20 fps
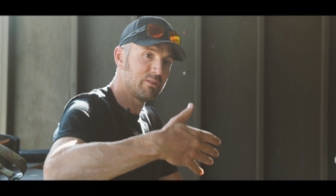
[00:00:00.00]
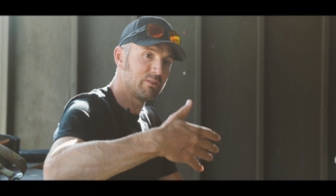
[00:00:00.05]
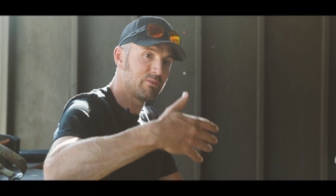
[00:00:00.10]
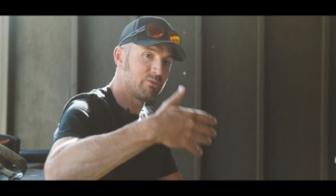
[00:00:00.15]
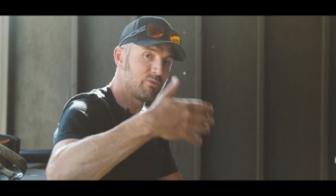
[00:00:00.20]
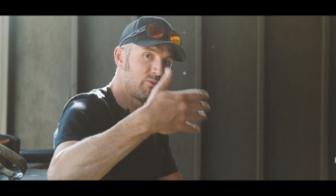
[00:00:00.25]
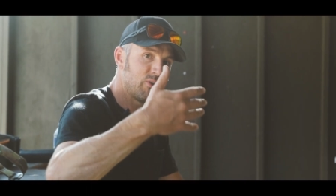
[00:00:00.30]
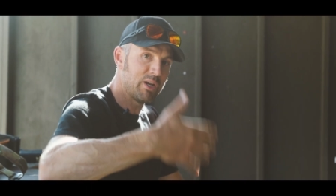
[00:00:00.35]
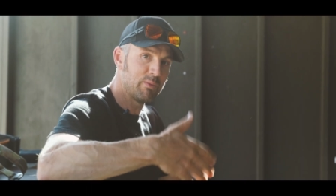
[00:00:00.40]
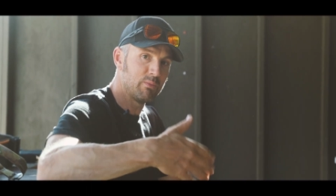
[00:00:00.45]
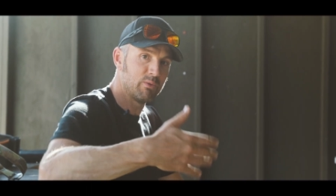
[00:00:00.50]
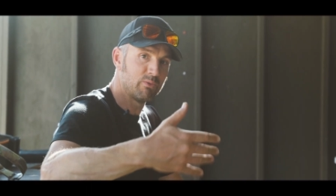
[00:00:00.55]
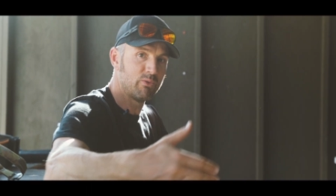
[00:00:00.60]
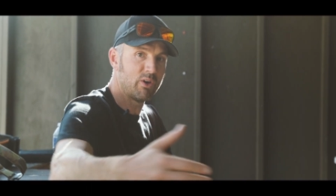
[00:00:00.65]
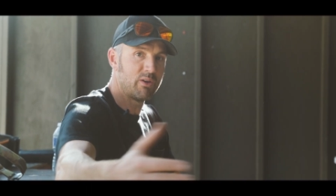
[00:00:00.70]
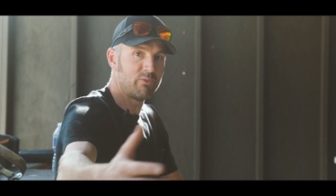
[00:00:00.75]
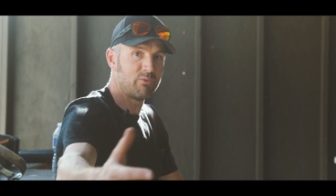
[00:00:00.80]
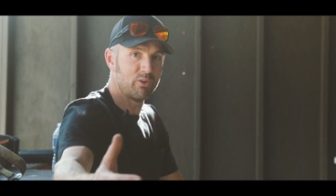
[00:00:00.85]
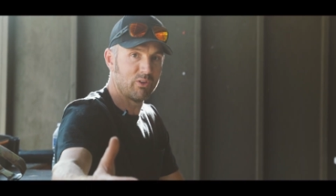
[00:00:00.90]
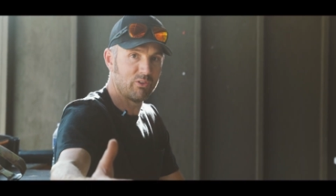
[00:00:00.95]
frame of
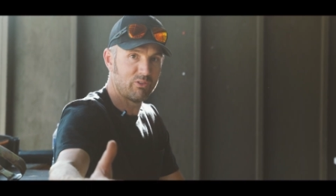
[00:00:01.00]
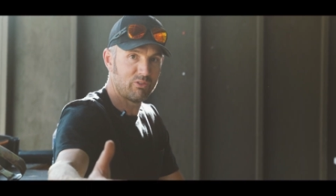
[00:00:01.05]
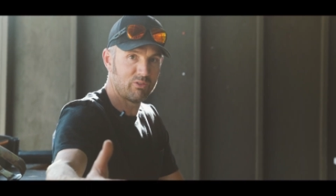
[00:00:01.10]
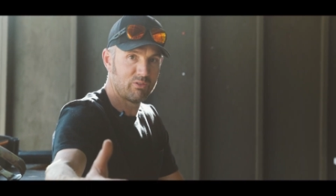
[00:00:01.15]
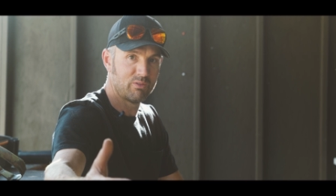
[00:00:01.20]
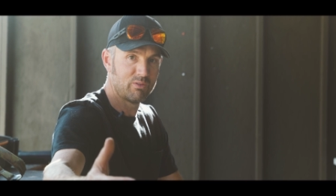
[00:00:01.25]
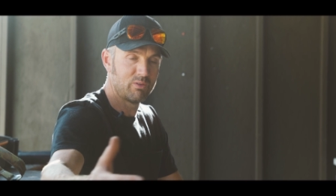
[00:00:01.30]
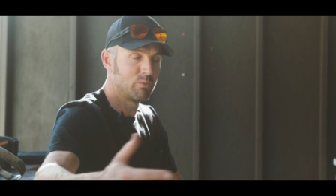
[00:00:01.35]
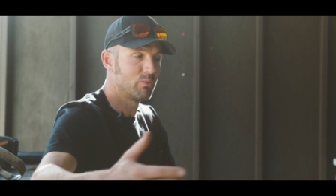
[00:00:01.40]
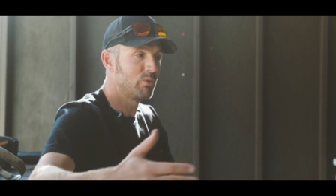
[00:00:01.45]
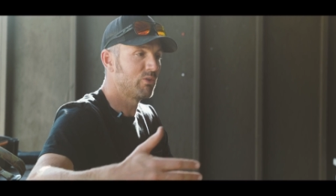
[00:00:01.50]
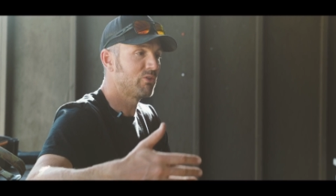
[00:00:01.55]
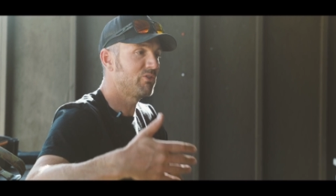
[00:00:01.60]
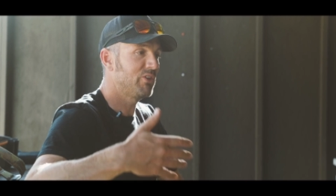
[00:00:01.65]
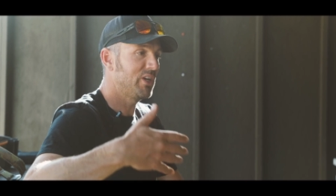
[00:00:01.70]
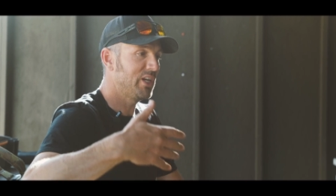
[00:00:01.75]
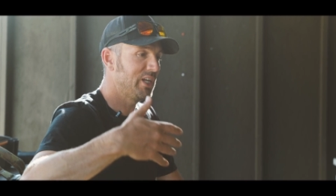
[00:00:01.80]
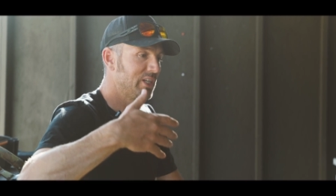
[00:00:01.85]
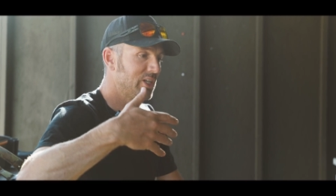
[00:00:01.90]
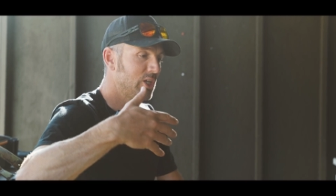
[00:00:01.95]
reference. We're
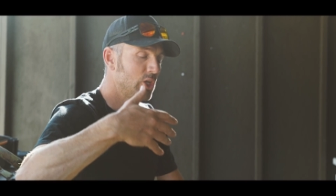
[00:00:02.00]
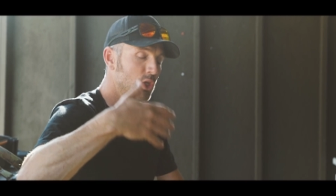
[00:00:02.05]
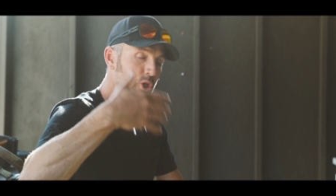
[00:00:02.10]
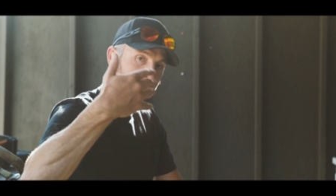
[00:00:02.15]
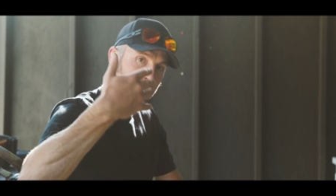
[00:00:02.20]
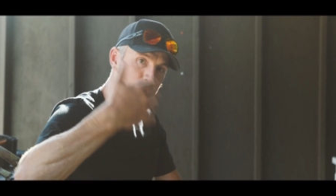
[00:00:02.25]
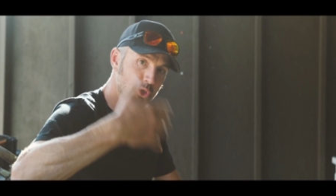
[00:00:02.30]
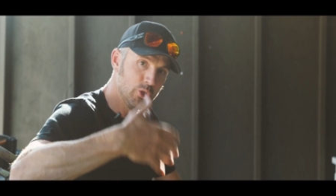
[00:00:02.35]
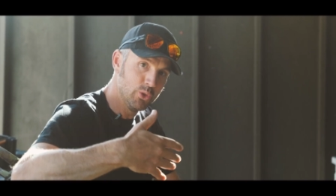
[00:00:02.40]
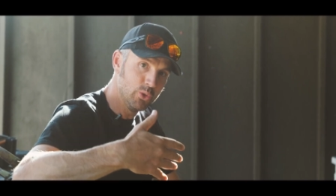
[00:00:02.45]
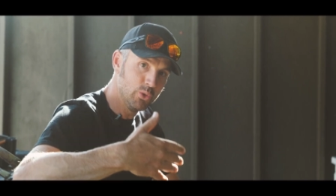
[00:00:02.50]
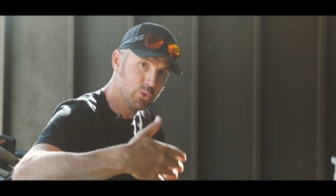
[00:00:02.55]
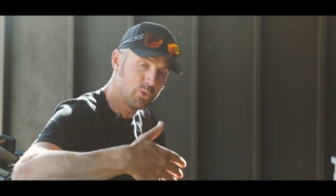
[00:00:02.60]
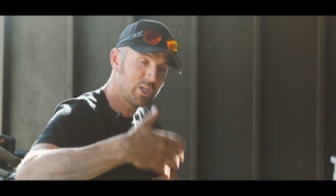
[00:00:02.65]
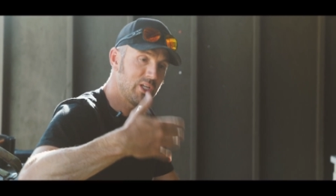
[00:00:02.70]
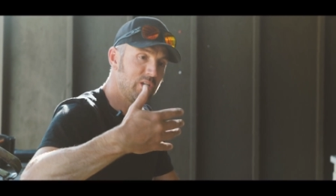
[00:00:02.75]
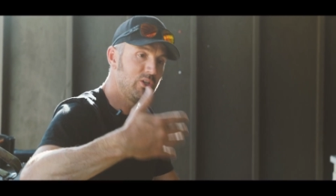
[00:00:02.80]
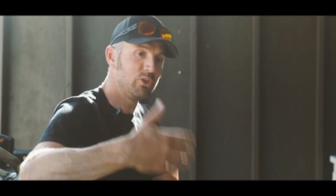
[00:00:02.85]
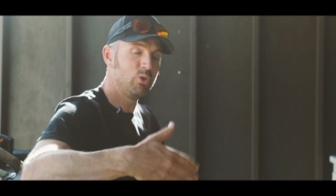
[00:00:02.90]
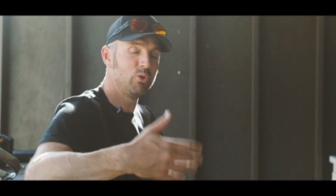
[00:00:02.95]
saying, you
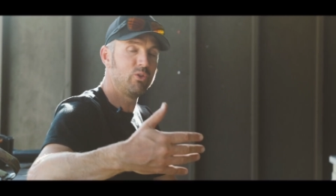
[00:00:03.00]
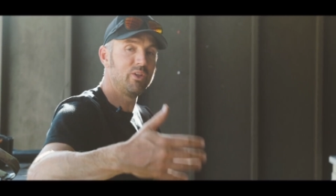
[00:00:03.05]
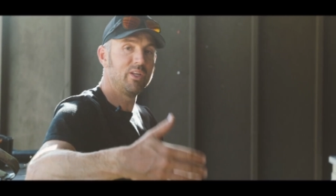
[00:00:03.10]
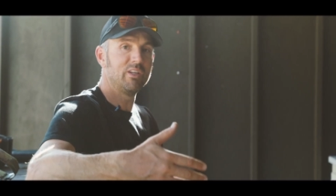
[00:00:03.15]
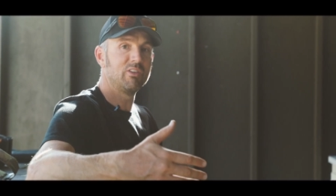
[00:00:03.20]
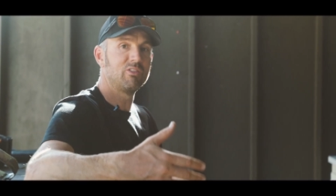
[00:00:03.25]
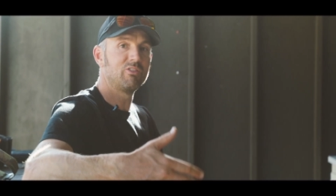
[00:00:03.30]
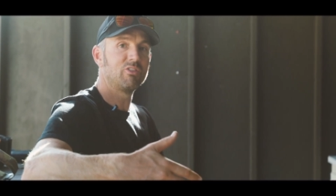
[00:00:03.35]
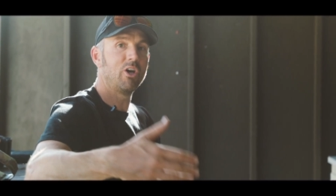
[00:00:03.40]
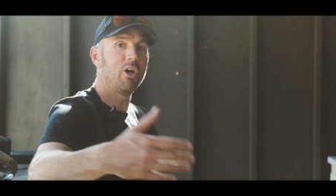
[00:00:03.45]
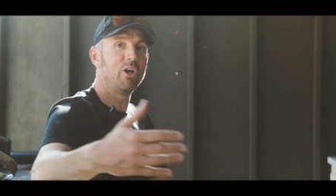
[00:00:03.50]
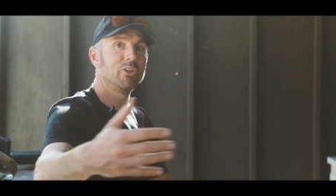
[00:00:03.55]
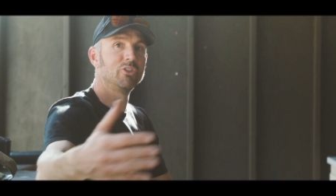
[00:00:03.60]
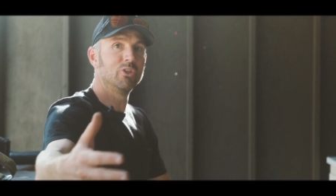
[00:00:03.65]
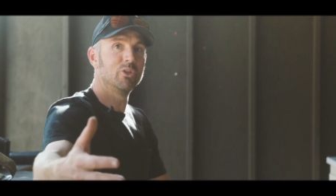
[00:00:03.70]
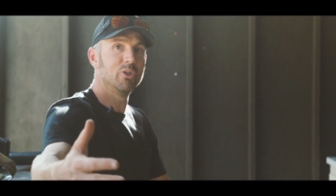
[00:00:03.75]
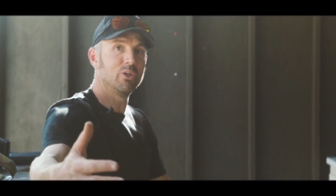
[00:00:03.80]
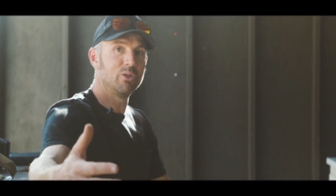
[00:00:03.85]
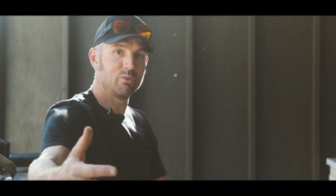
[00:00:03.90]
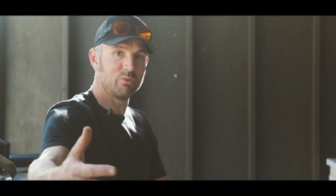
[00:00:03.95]
can do this on
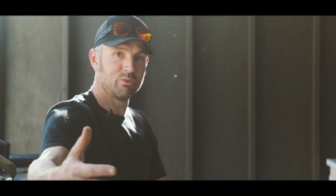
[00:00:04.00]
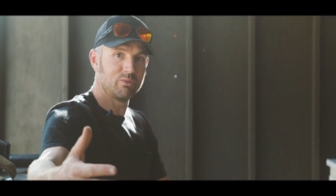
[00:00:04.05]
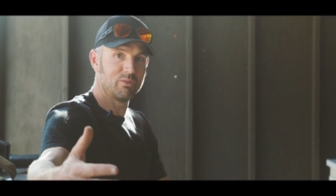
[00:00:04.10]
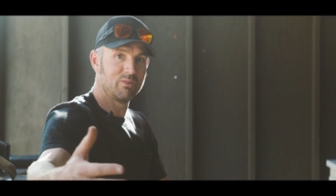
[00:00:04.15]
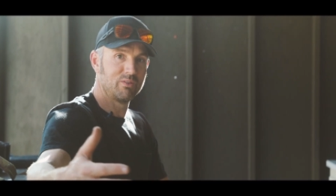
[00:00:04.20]
your own.